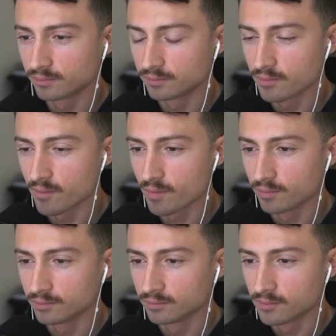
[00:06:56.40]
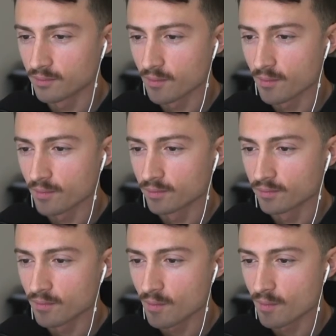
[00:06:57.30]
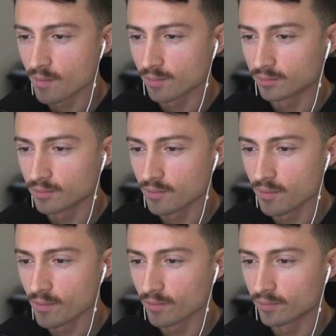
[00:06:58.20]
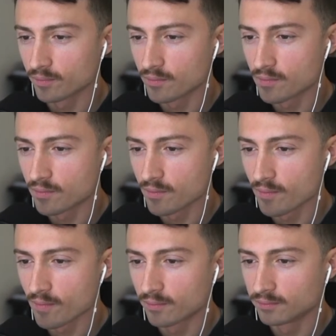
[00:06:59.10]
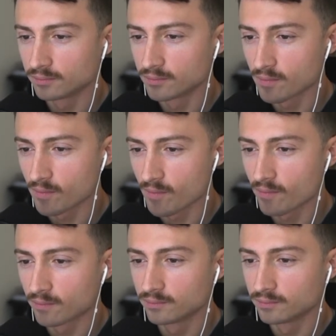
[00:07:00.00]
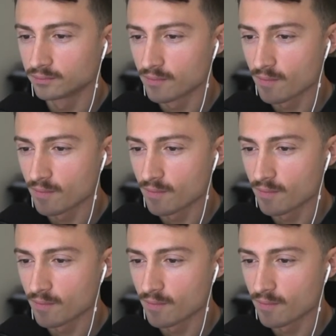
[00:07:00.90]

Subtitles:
This person isn't speaking.